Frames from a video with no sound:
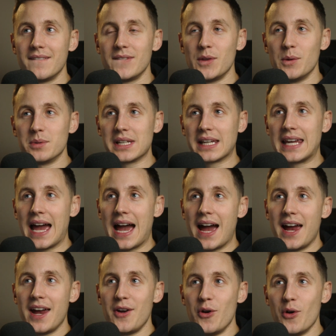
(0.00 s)

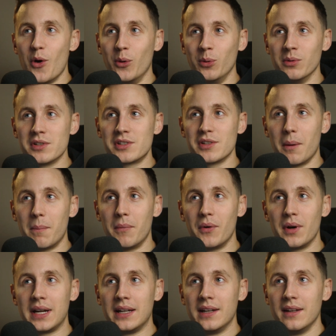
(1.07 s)
who owned a
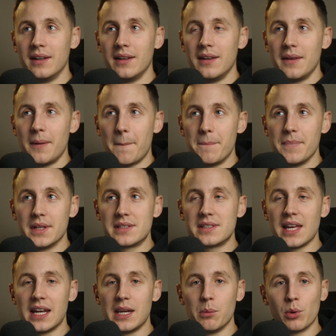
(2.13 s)
submarine that
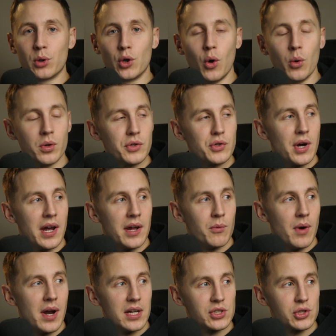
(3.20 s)
said he would go and try and
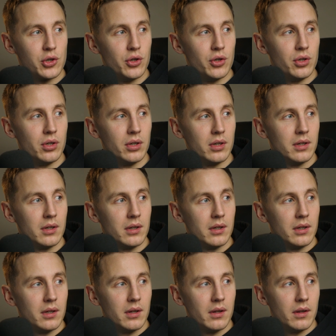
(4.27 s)
rescue
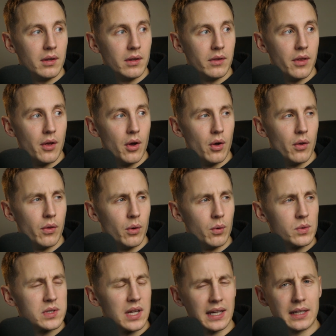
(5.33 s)

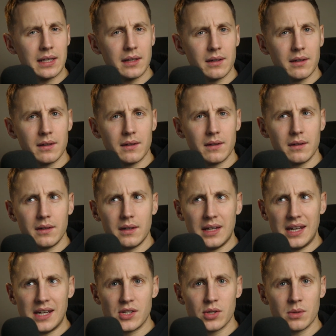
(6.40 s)
those like
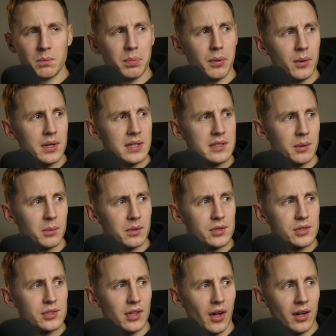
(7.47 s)
Asian boys that were
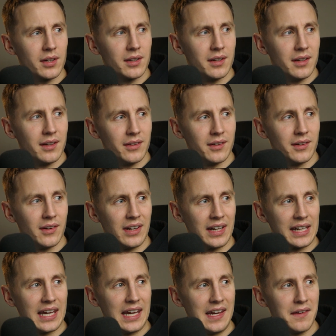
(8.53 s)
stuck in a
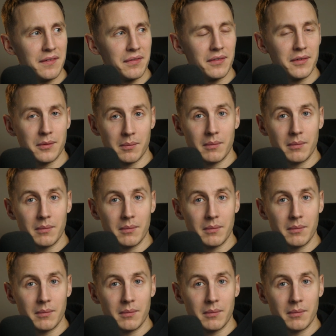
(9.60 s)
cave.